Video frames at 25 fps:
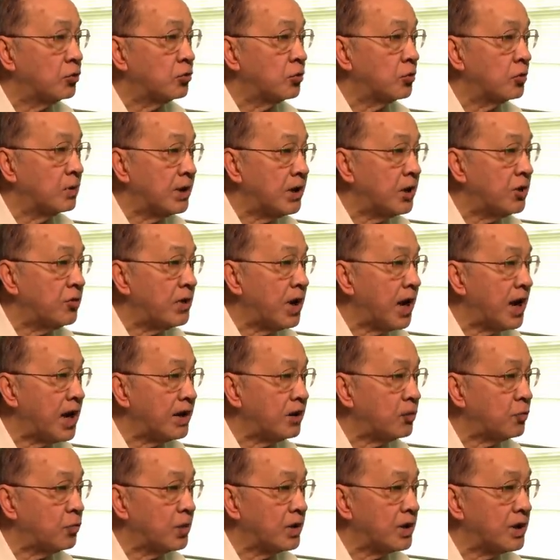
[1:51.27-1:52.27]
to
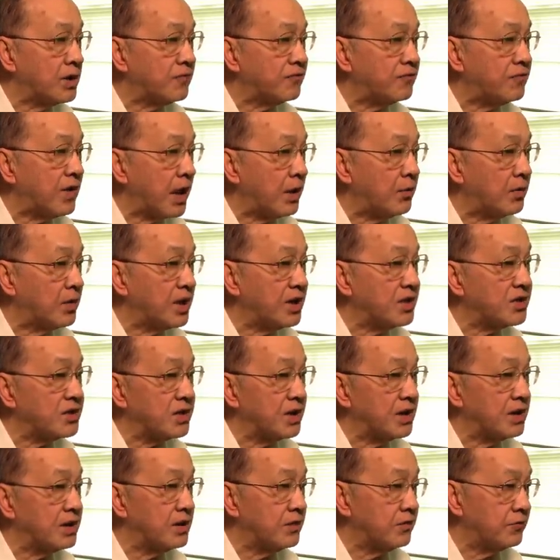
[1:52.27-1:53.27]
reunite with their
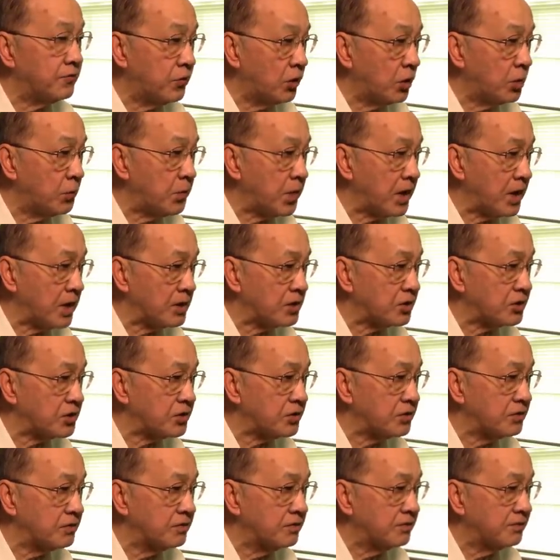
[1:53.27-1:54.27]
families in the
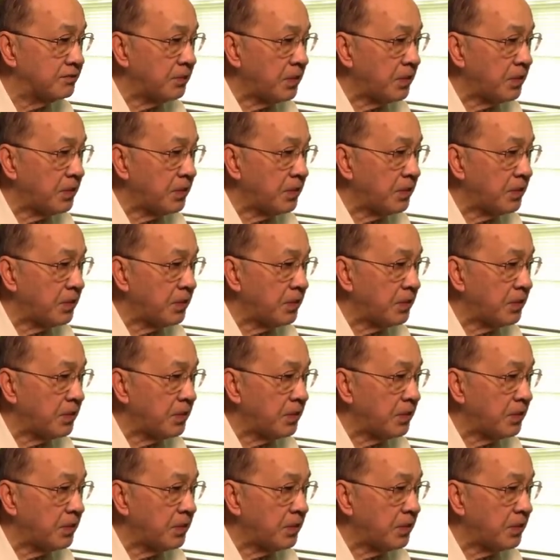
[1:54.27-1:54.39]
Philippines.